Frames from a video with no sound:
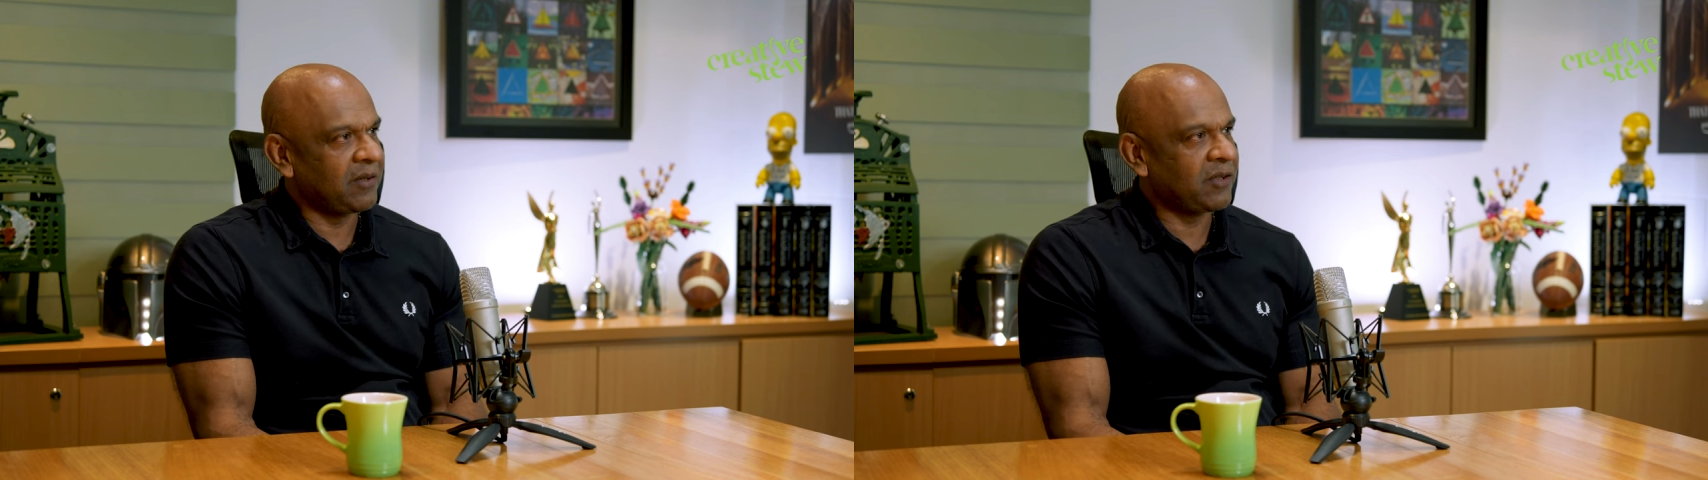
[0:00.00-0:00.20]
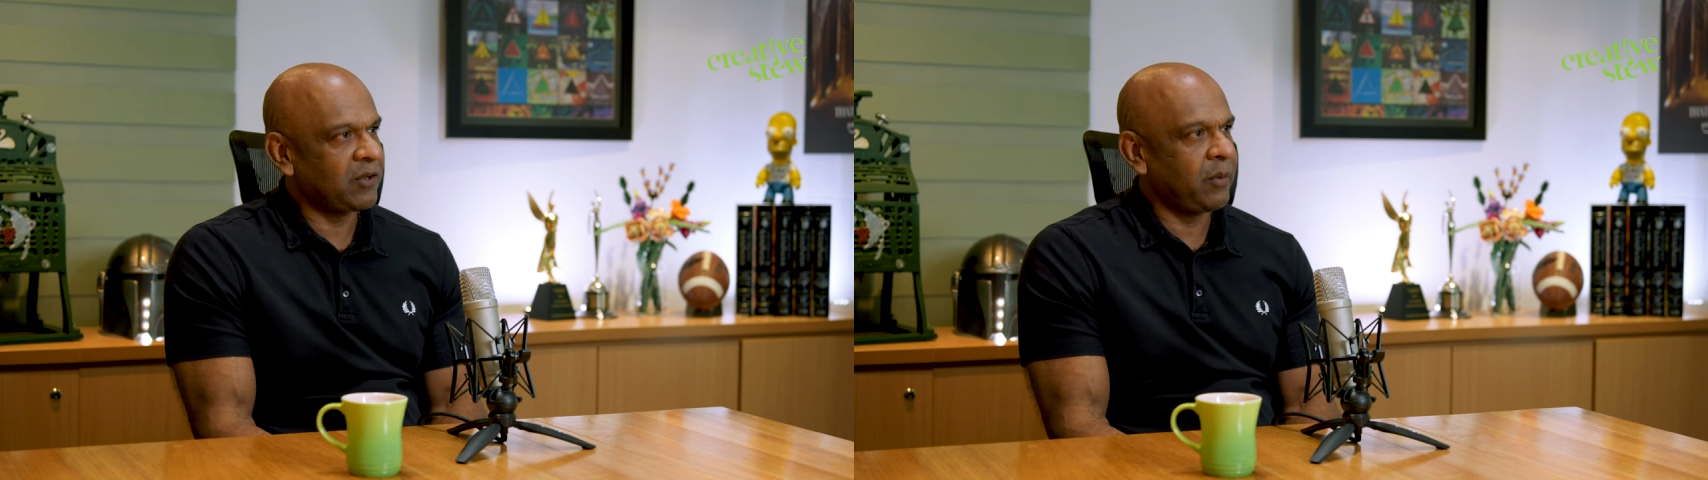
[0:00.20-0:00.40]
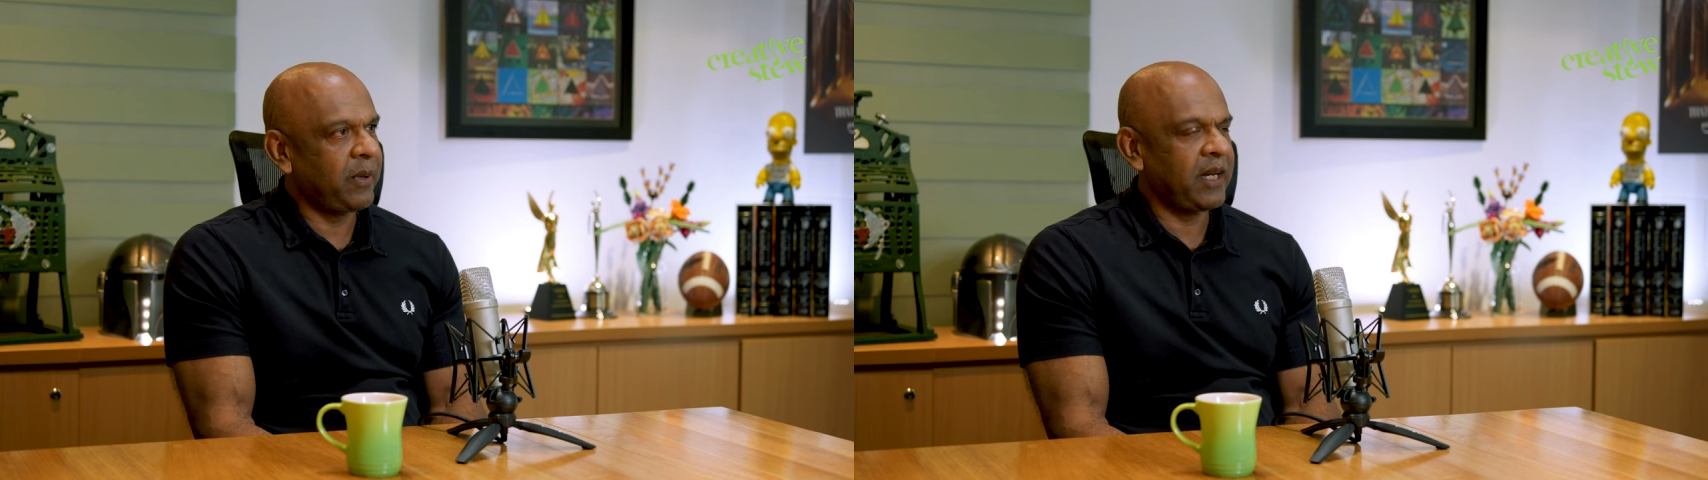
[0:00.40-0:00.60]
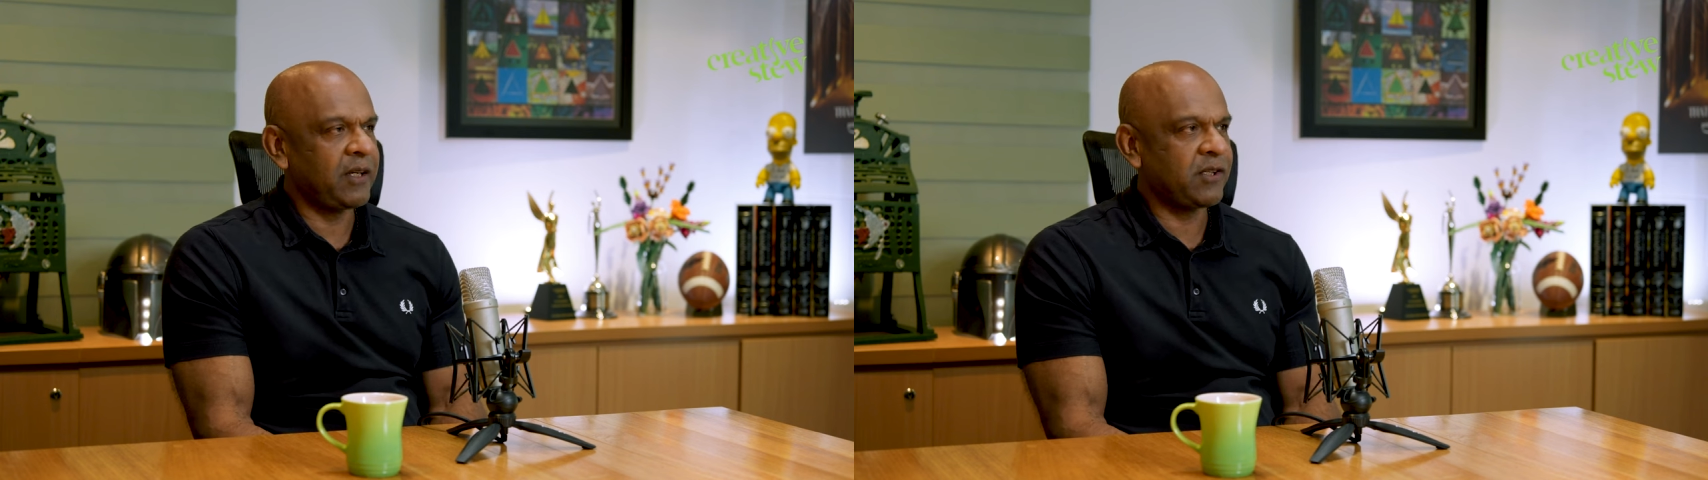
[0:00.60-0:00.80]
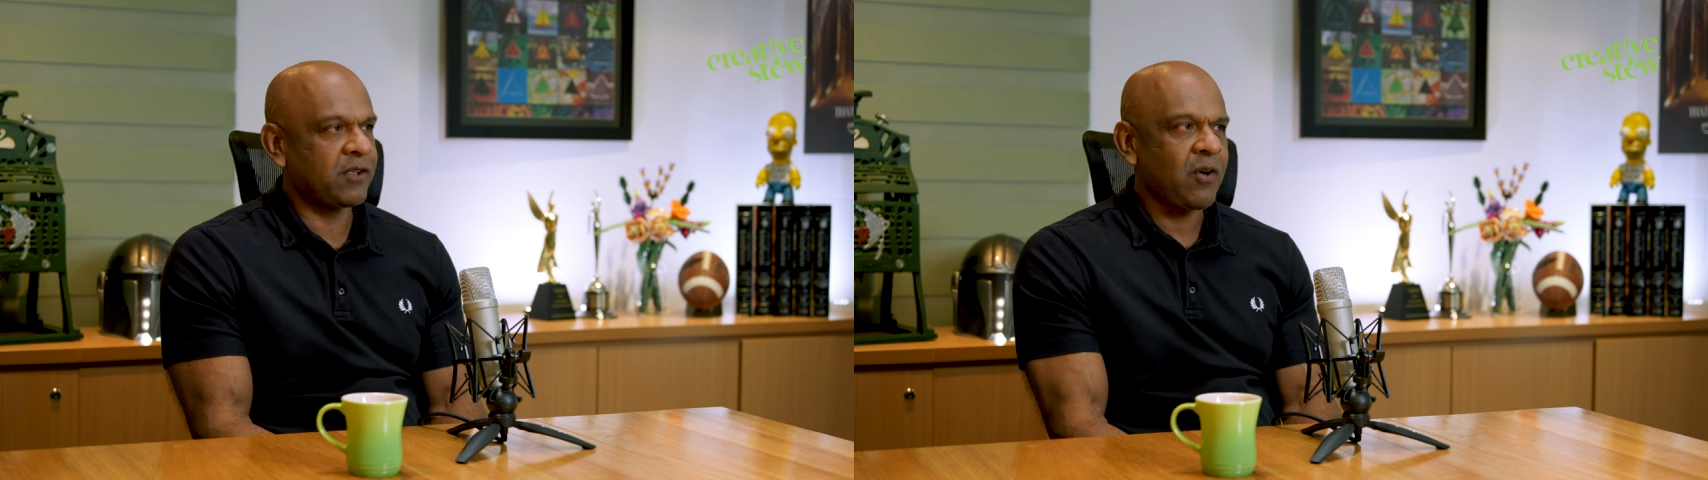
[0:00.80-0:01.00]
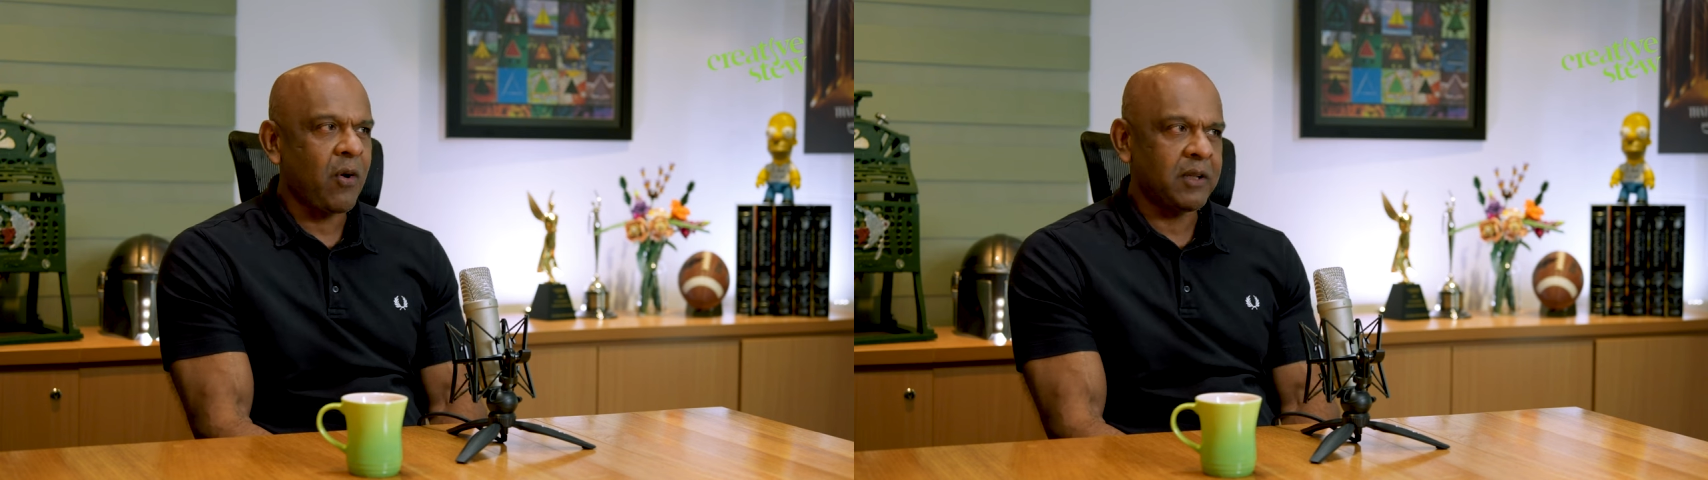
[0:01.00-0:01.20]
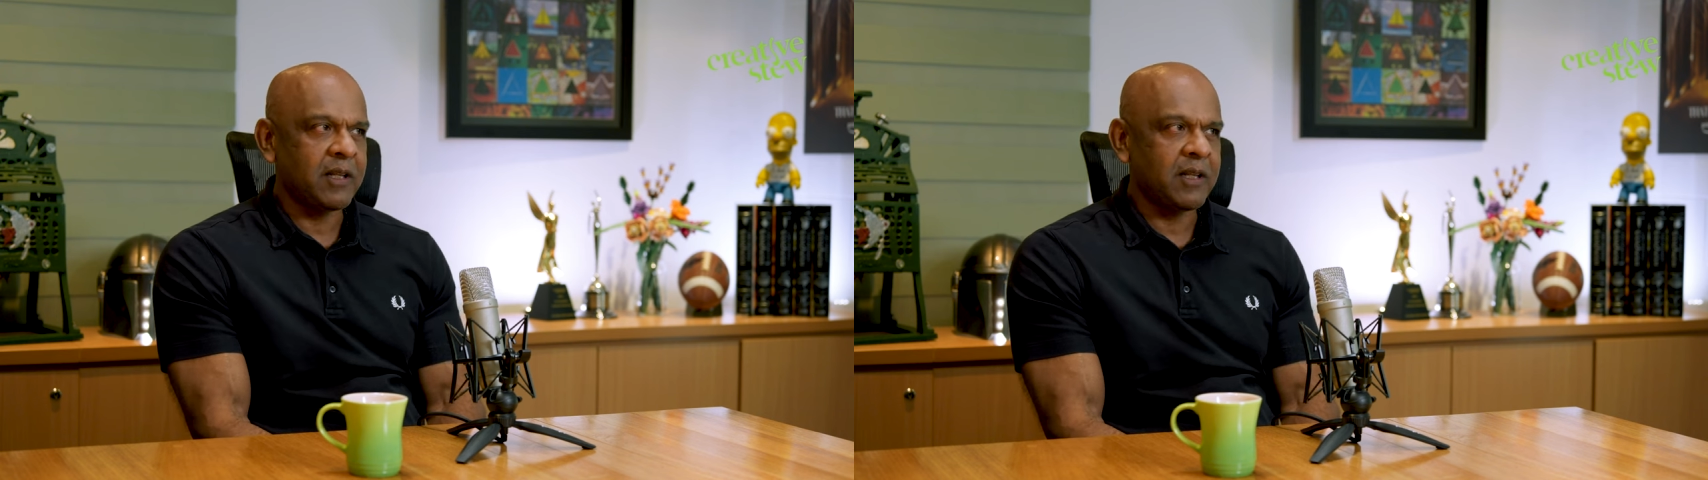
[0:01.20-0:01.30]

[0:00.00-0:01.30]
So when I saw